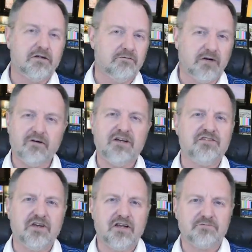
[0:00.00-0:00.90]
to
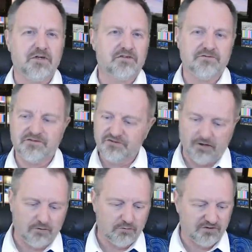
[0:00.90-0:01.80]
various aspects of
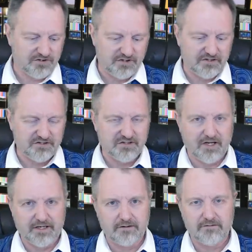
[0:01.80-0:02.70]
Star Wars that they
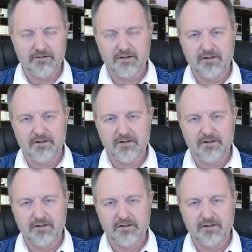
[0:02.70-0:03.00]
dislike.